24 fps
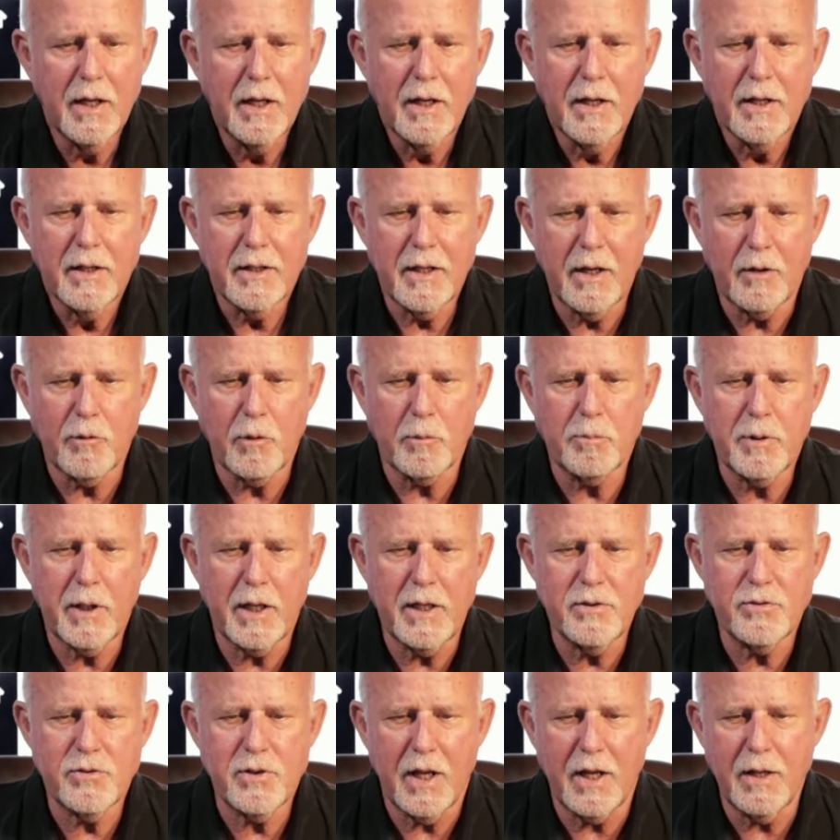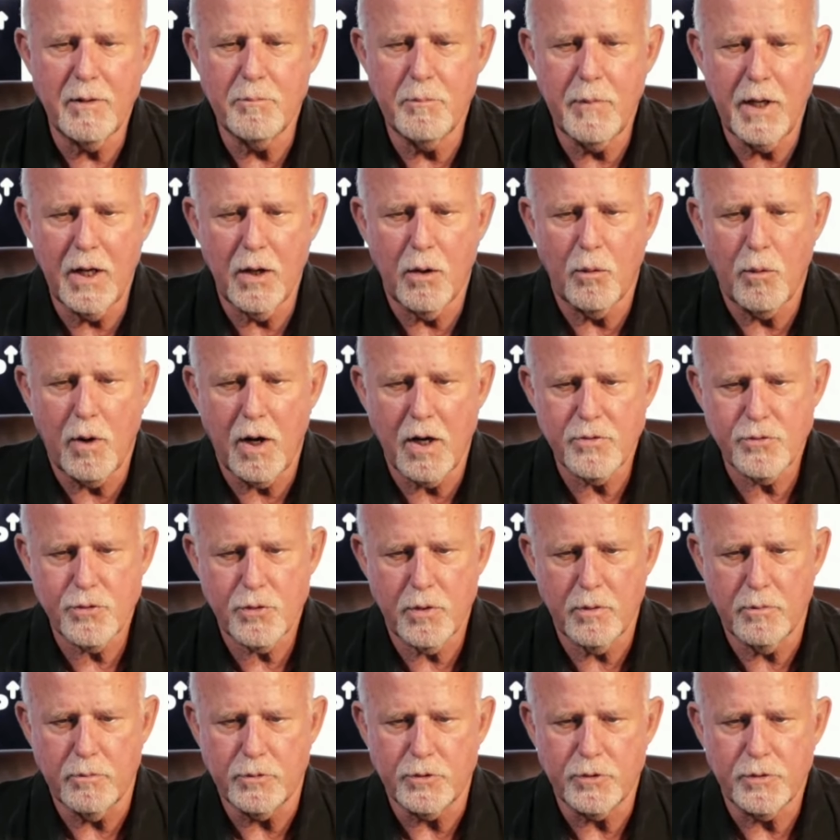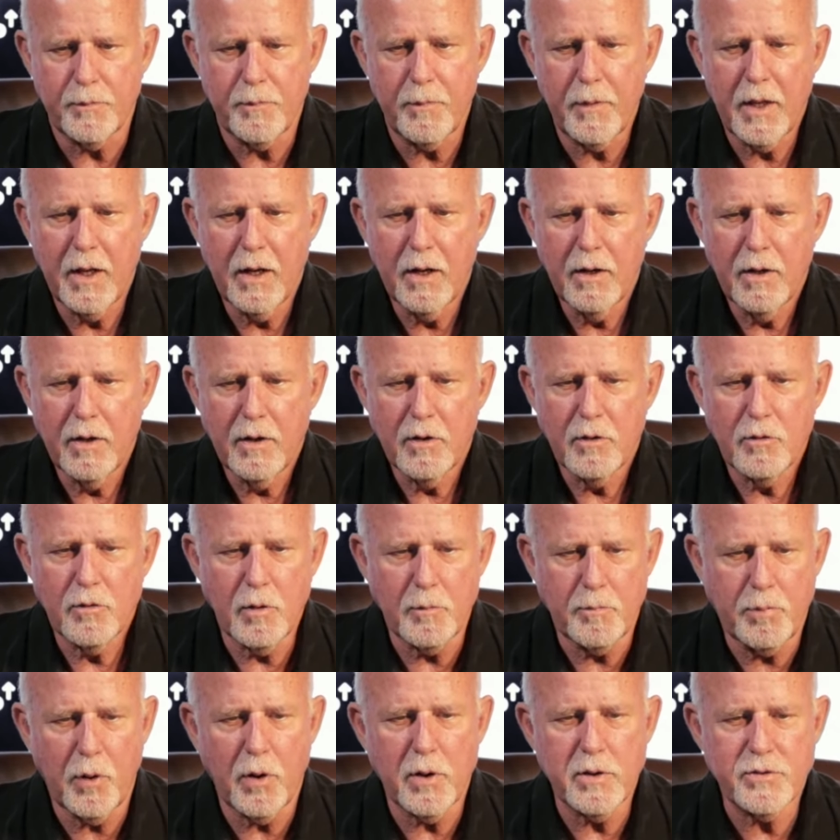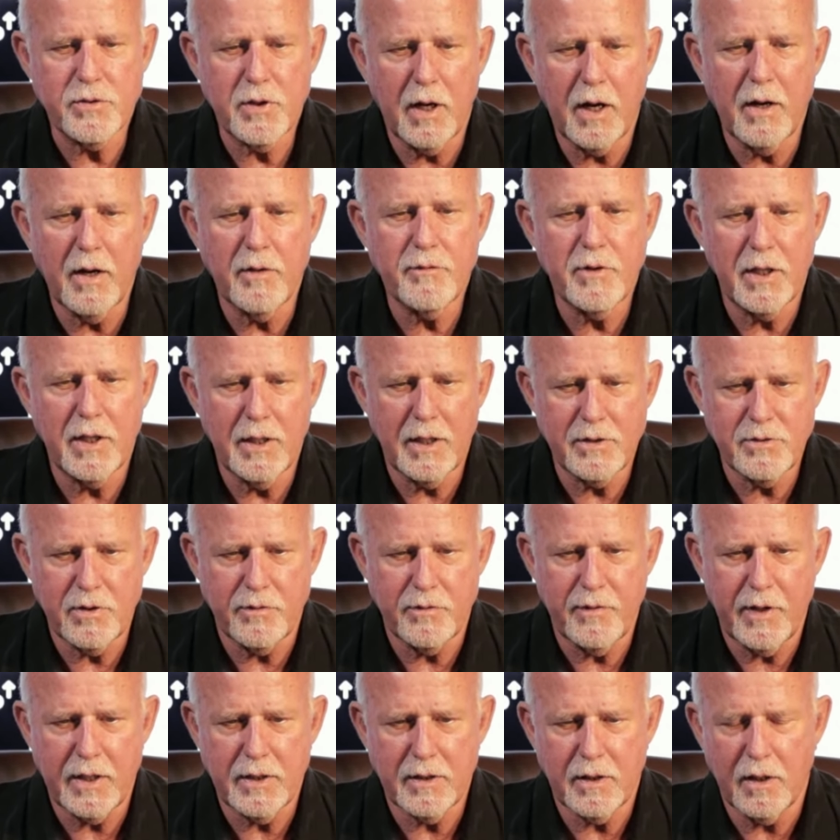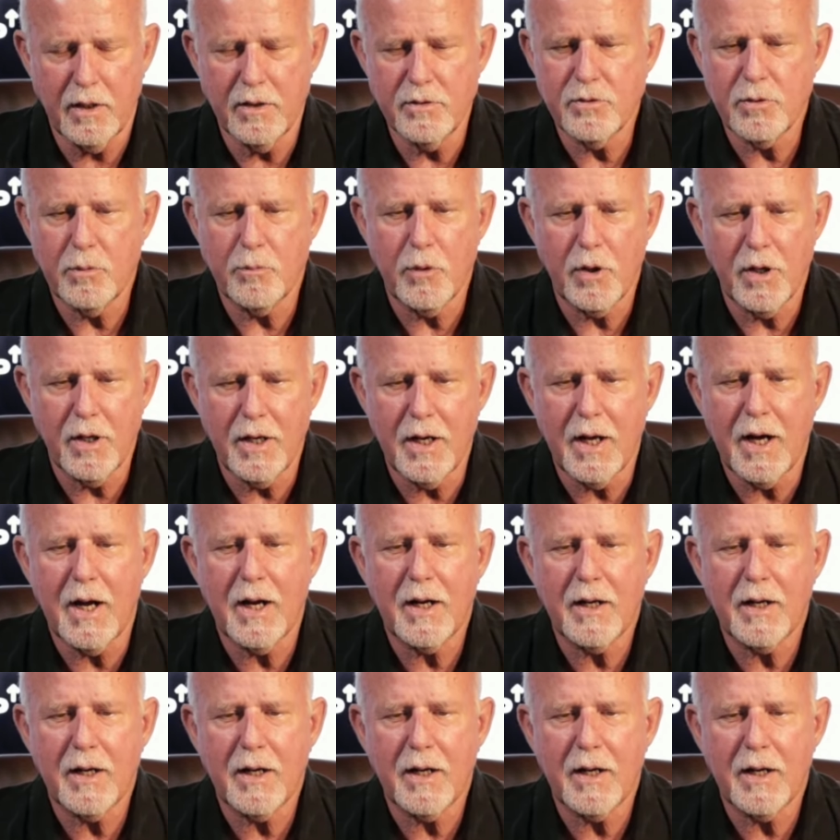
that were placed in male washrooms. Reports of the alleged vandalism were not